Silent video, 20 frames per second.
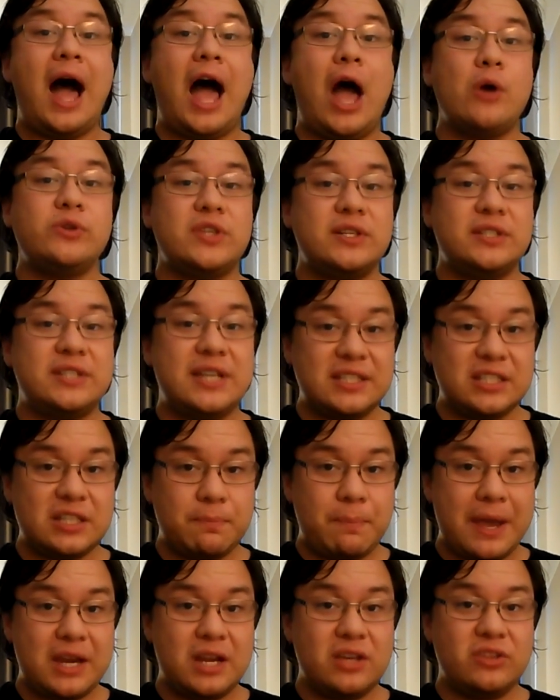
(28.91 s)
I was
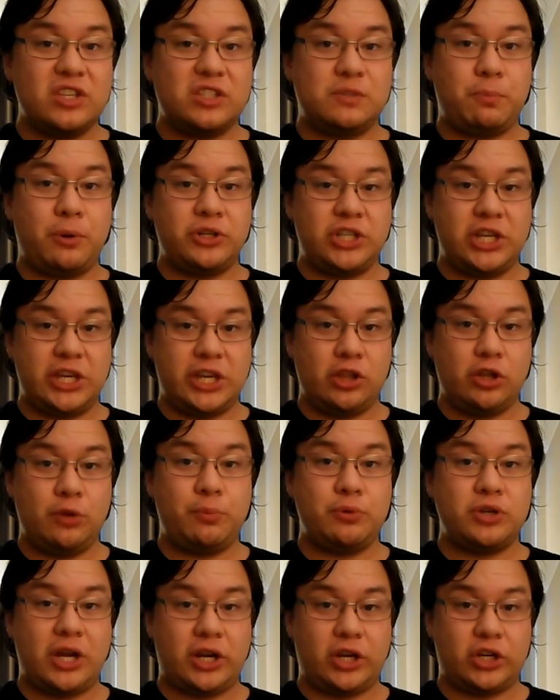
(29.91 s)
anticipating this particular
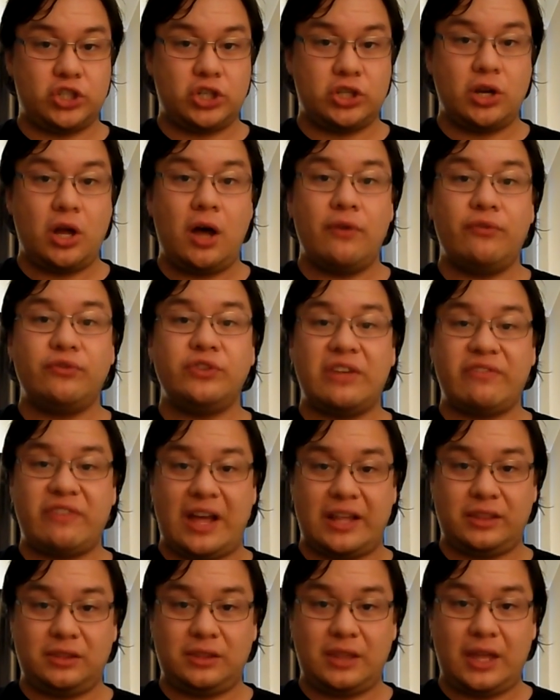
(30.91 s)
production of
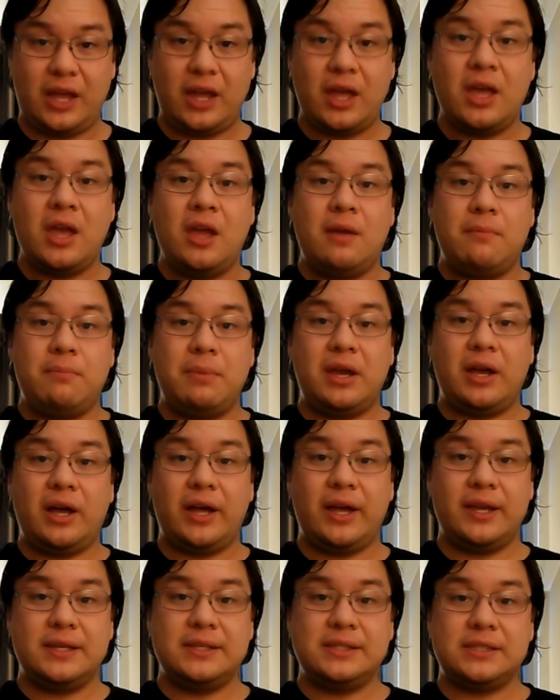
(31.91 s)
Traviata
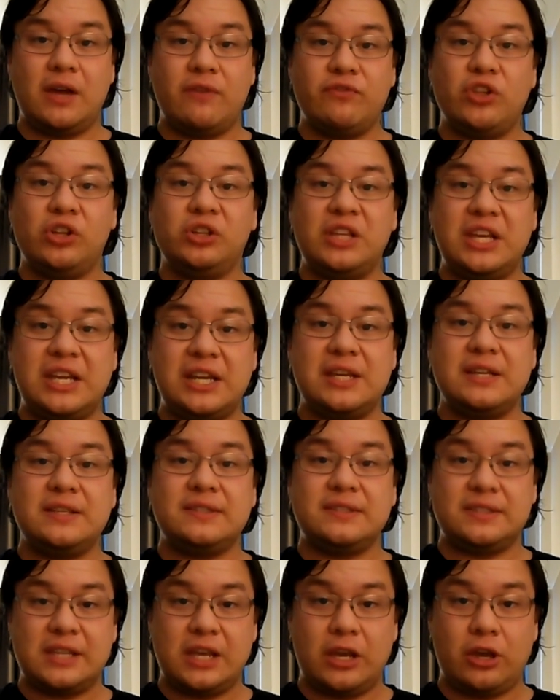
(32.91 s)
because of the leading
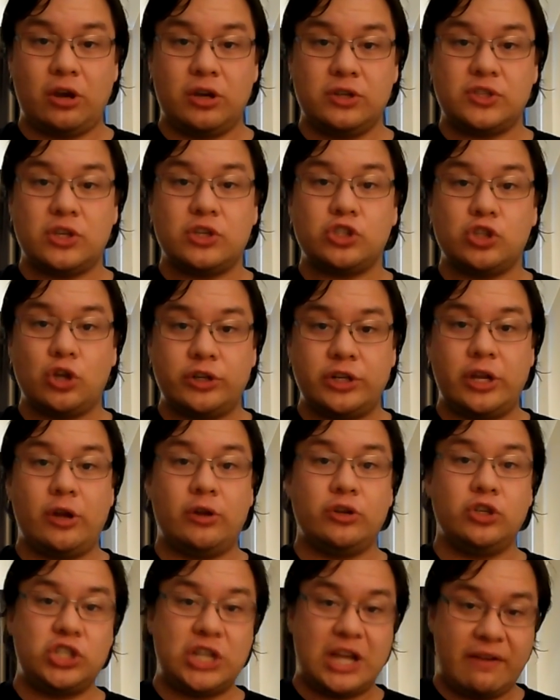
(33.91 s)
singers Sonya
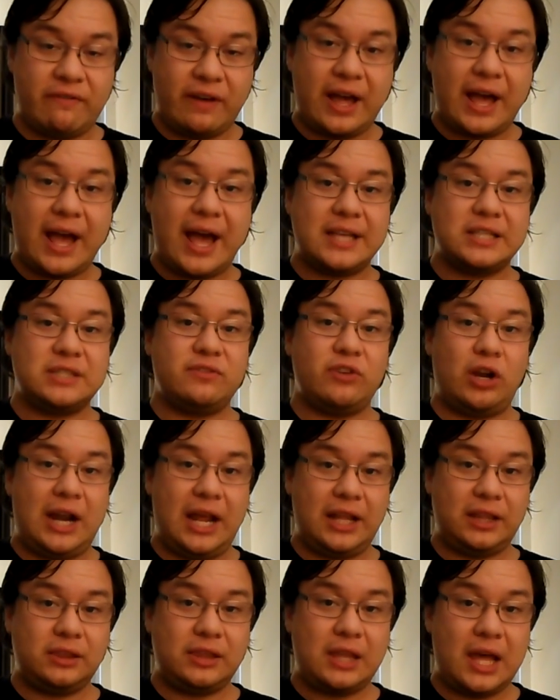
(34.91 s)
Yoncheva as
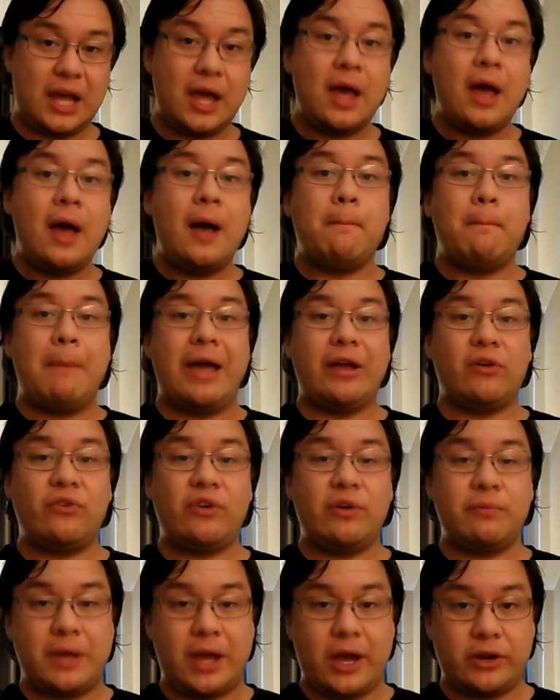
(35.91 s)
Violetta,
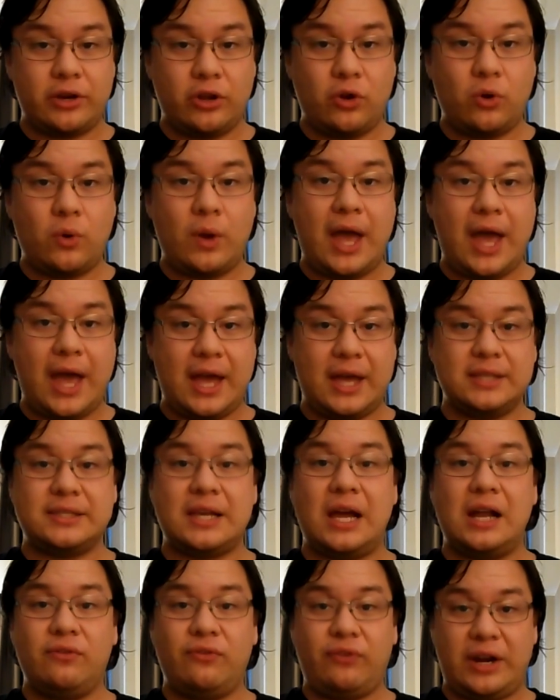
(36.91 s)
Michael Fabiano
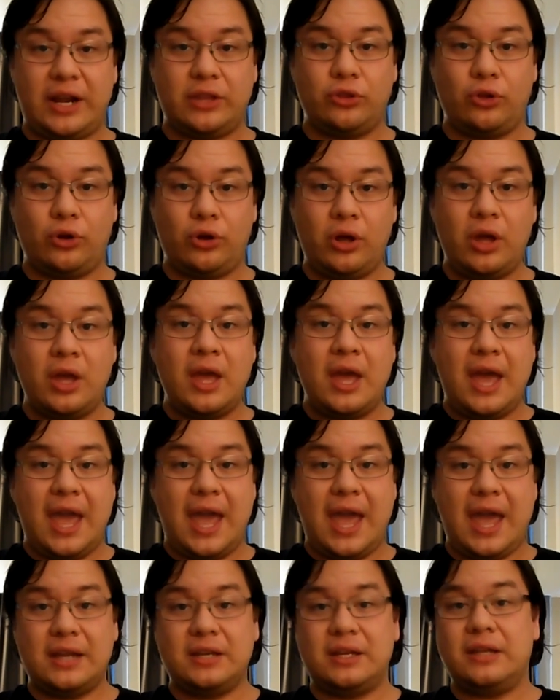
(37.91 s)
as Alfredo,
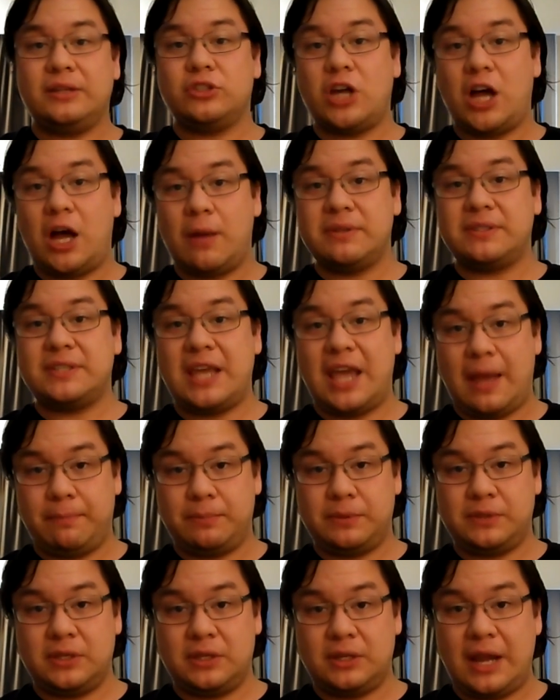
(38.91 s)
and Thomas
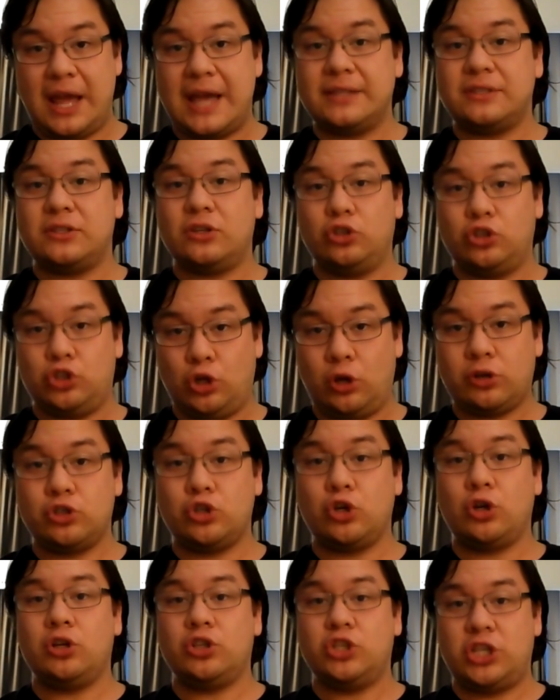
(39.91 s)
Hampson as
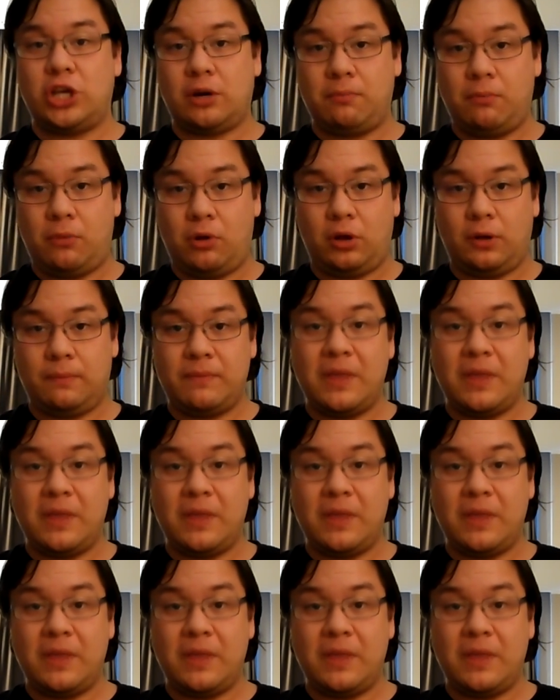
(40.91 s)
Giorgio Germont.